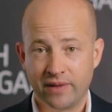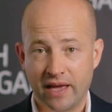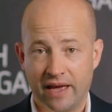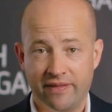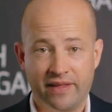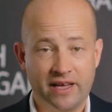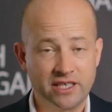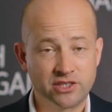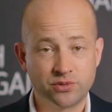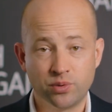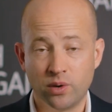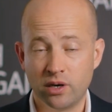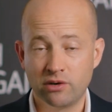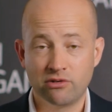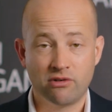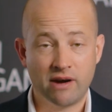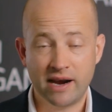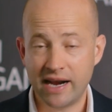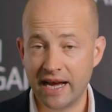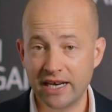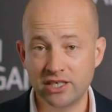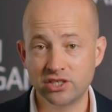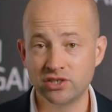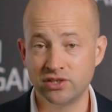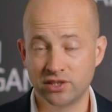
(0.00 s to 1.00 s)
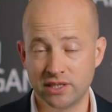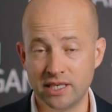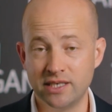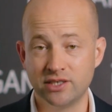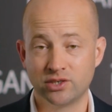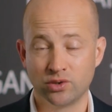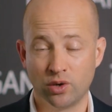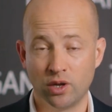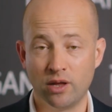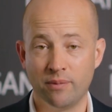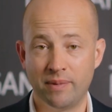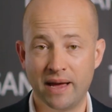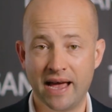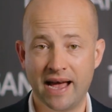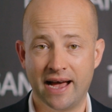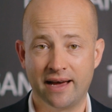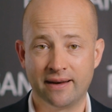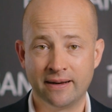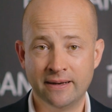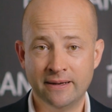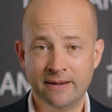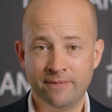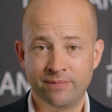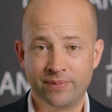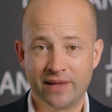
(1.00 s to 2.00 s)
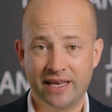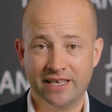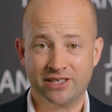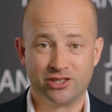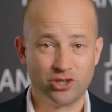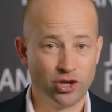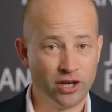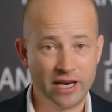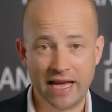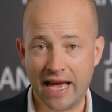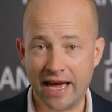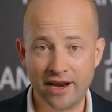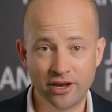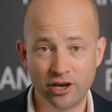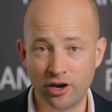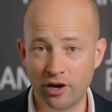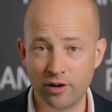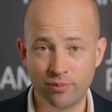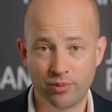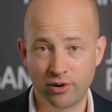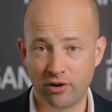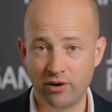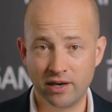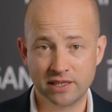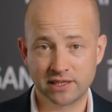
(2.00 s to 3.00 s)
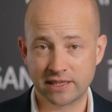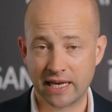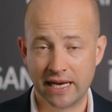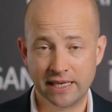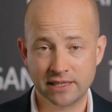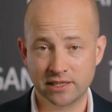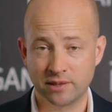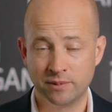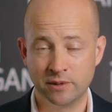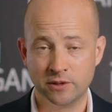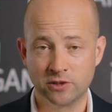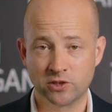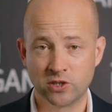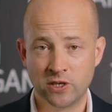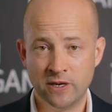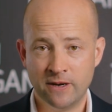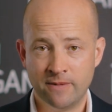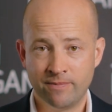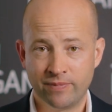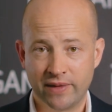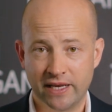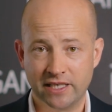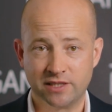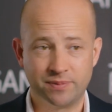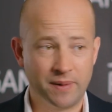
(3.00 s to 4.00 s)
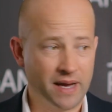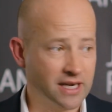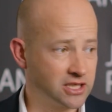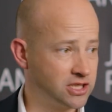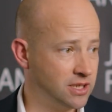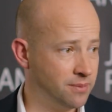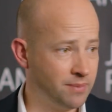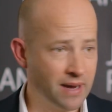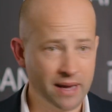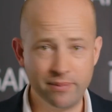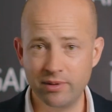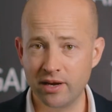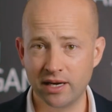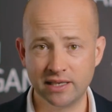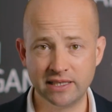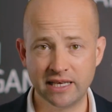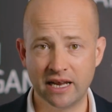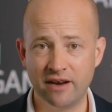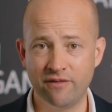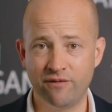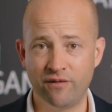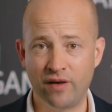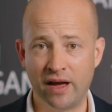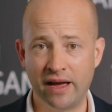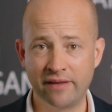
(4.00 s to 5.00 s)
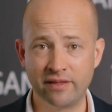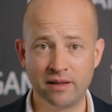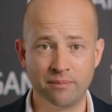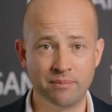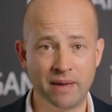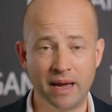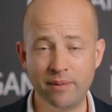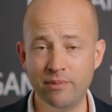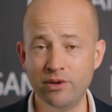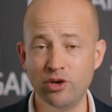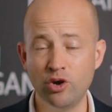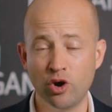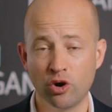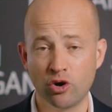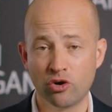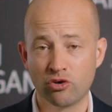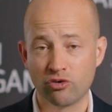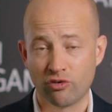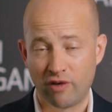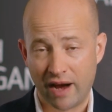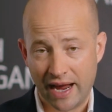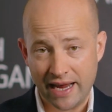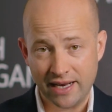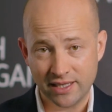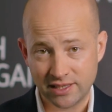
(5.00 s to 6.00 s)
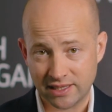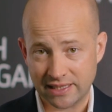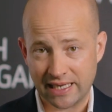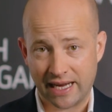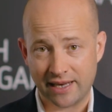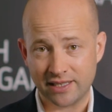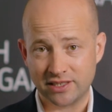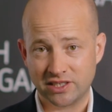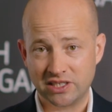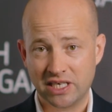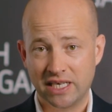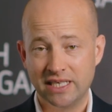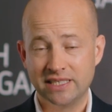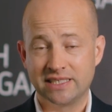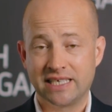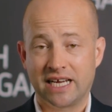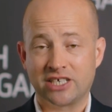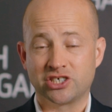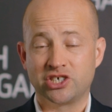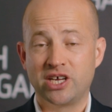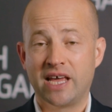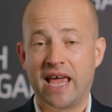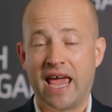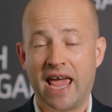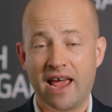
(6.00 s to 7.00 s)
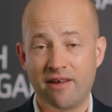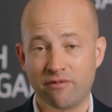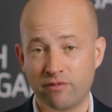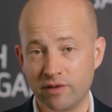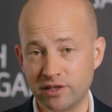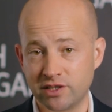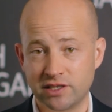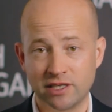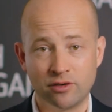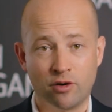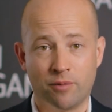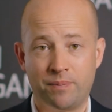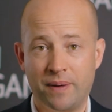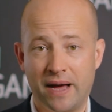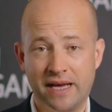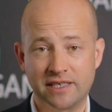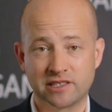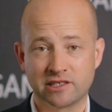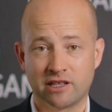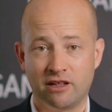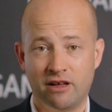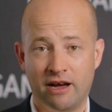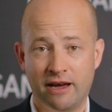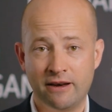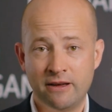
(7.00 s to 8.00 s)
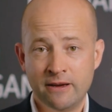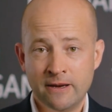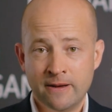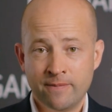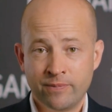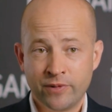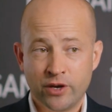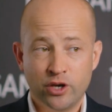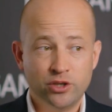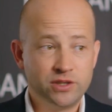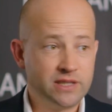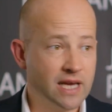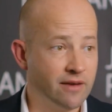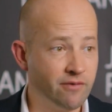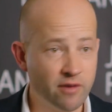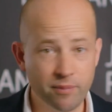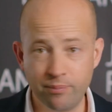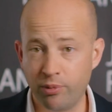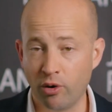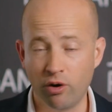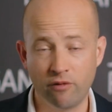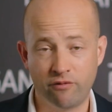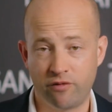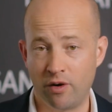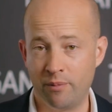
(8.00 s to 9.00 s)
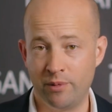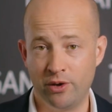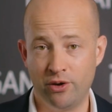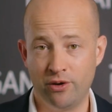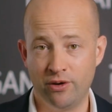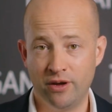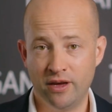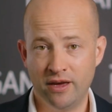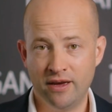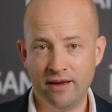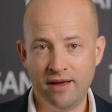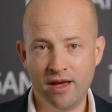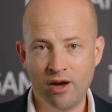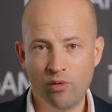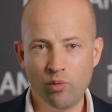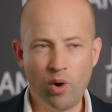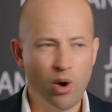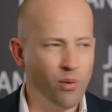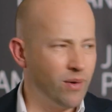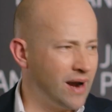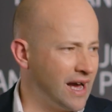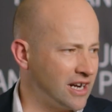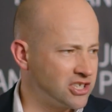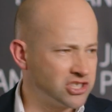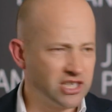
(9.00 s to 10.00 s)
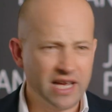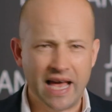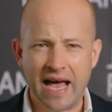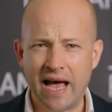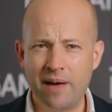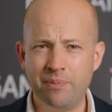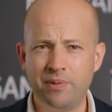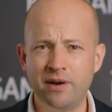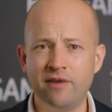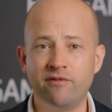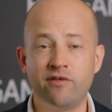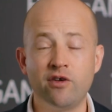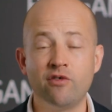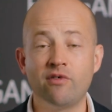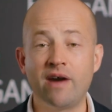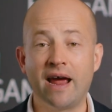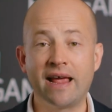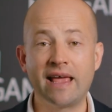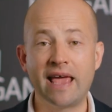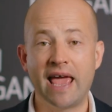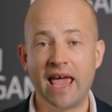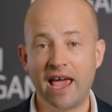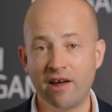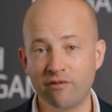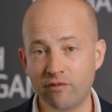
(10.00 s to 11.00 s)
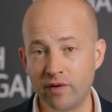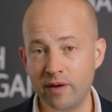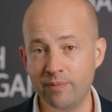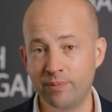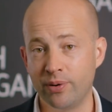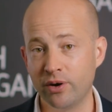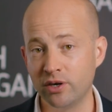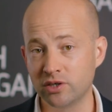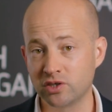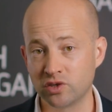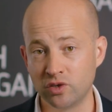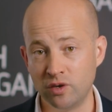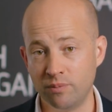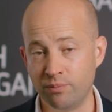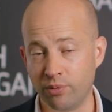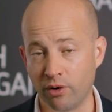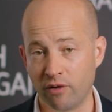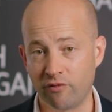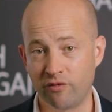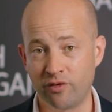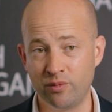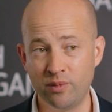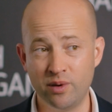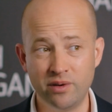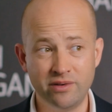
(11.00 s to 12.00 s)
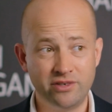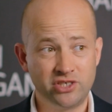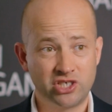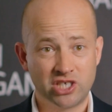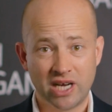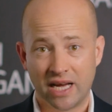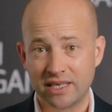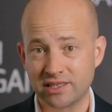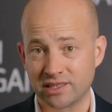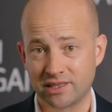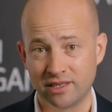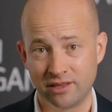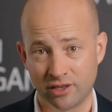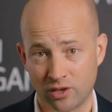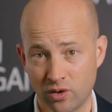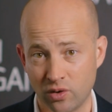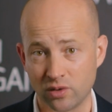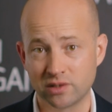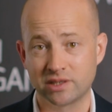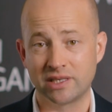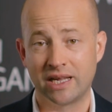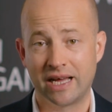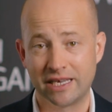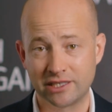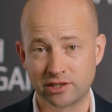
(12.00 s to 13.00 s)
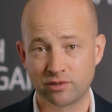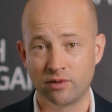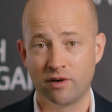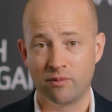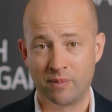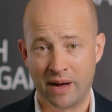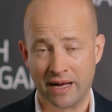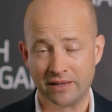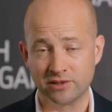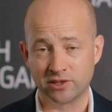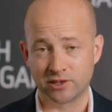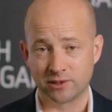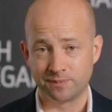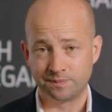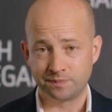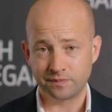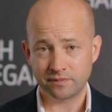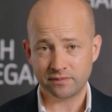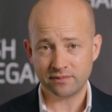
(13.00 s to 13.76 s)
And that's what great agency is all about. It's learning how to go to progress customers. It's actually maybe identifying that maybe your greatest data set is actually every single past client who's ever bought from you. What would actually happen if you rang every person who bought from you just in the course of the last 12 months?